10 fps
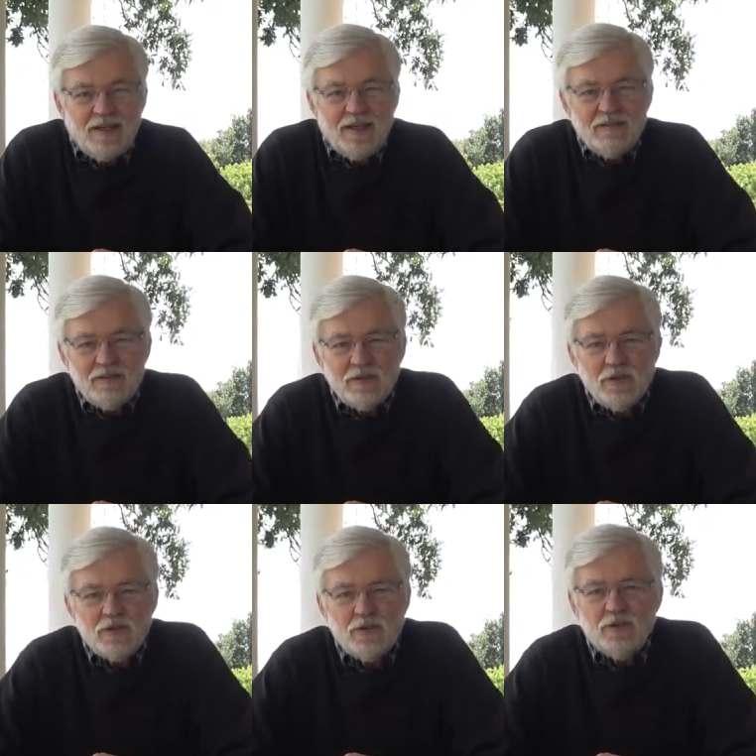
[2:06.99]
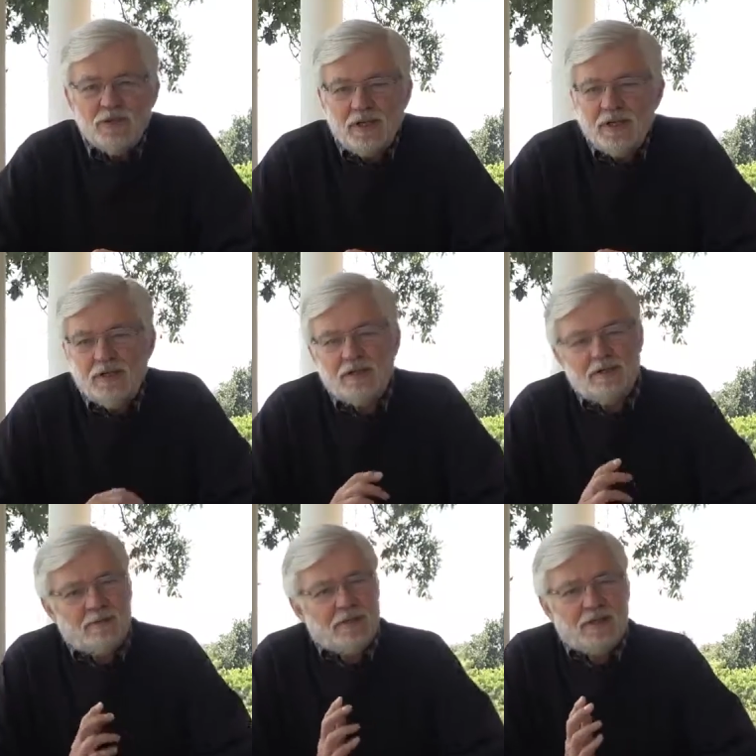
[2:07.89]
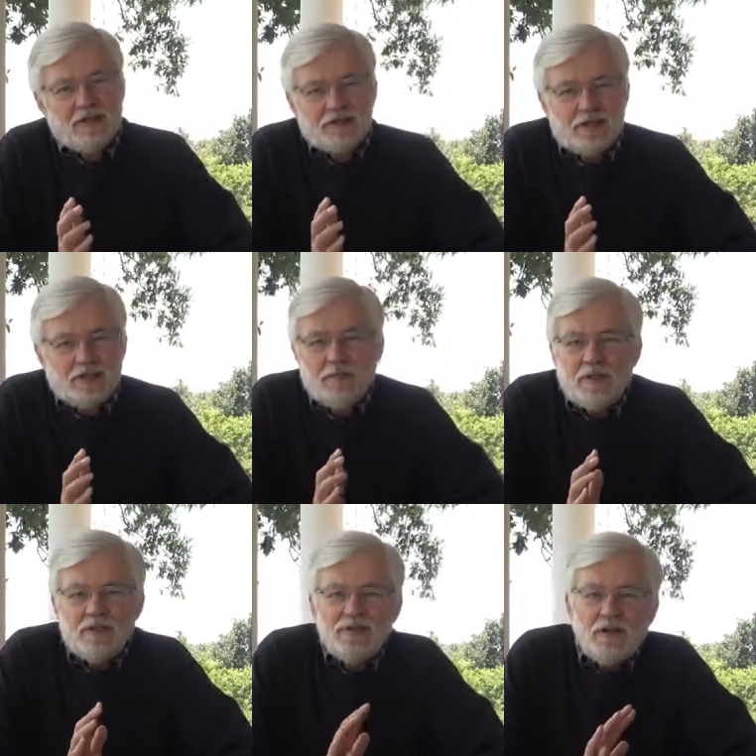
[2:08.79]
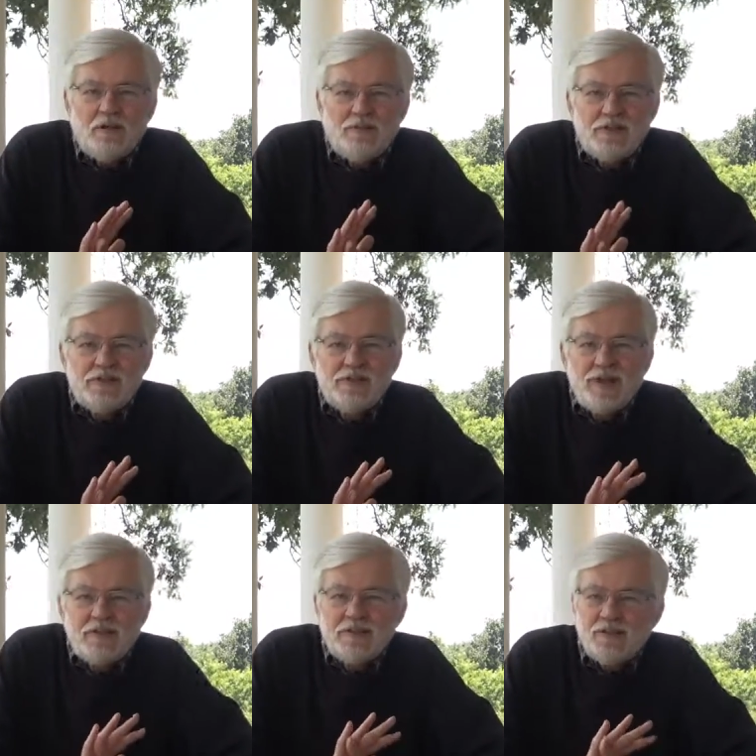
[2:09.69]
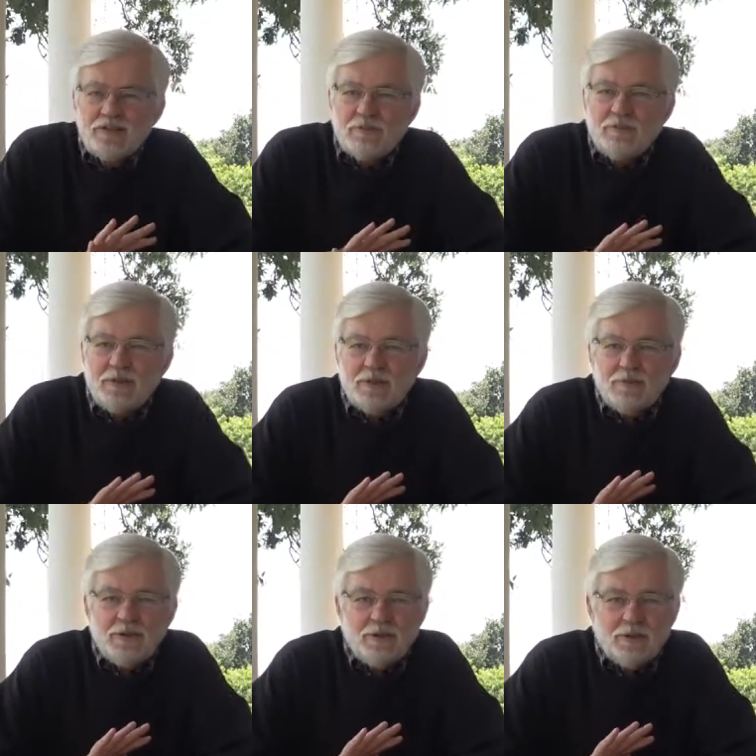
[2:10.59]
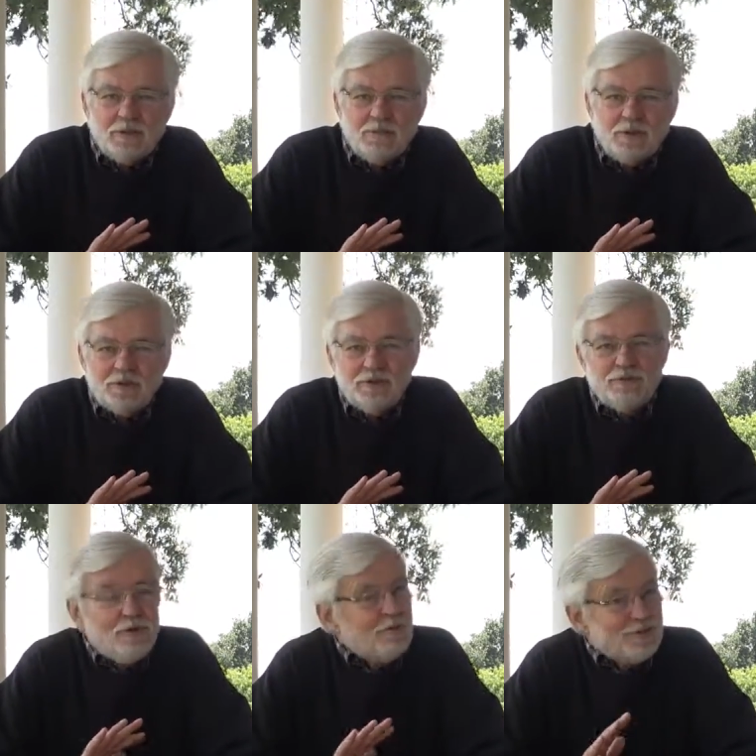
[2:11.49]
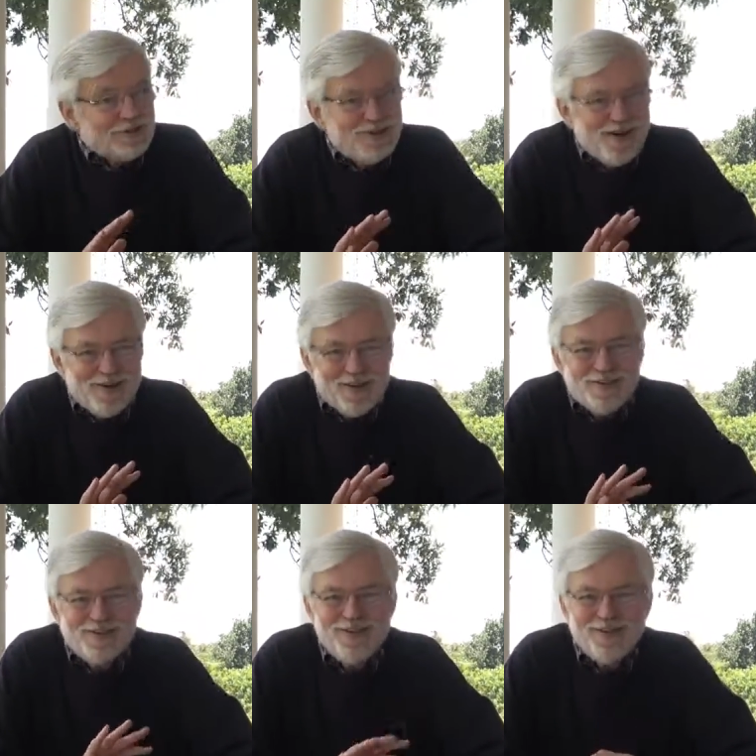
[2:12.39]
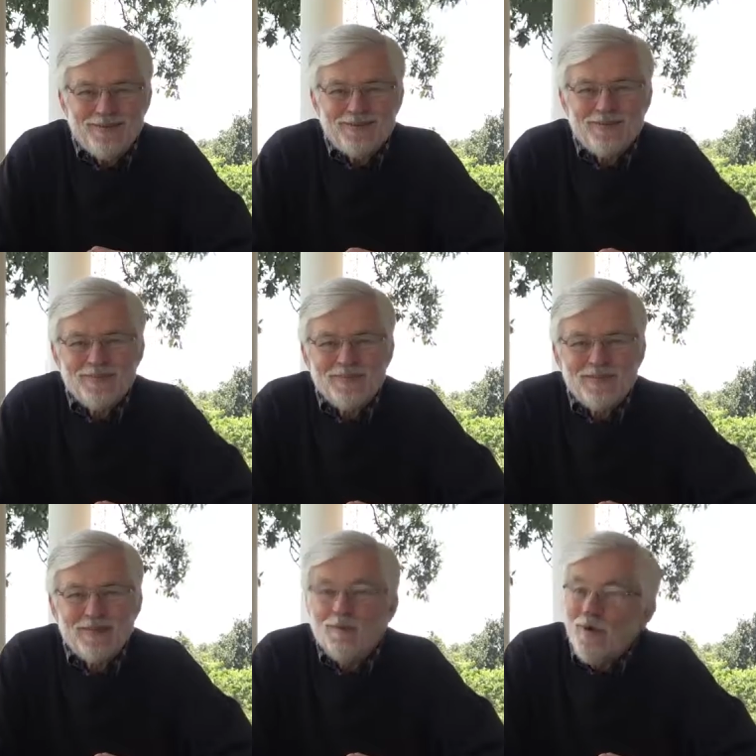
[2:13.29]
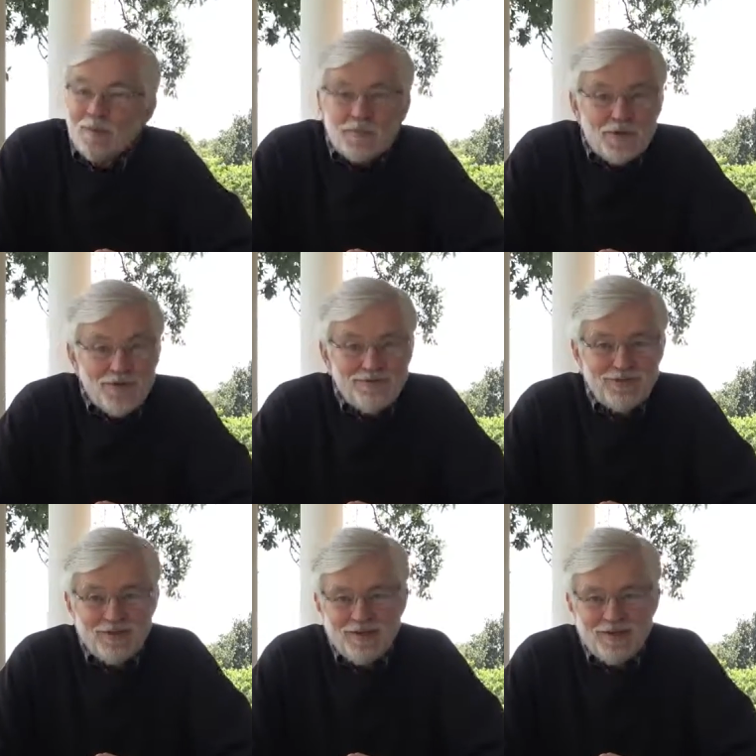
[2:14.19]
Even though you and I may not take many selfies, that doesn't mean we don't put the focus on ourselves. Want proof?